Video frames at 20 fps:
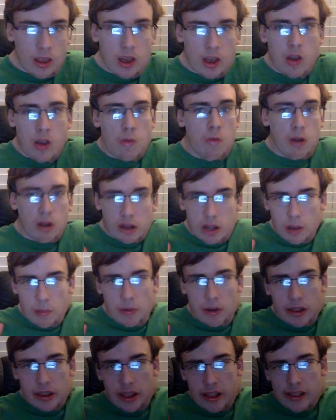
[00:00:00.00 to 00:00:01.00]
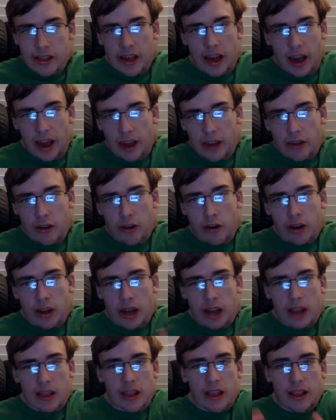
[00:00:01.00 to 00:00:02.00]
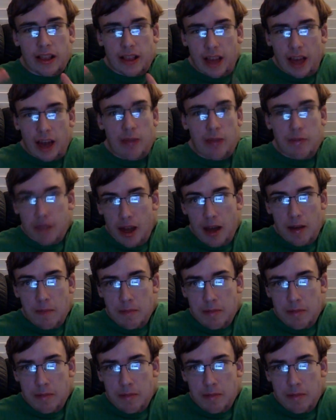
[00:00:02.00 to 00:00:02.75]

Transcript: where someone is in danger and he has to save them,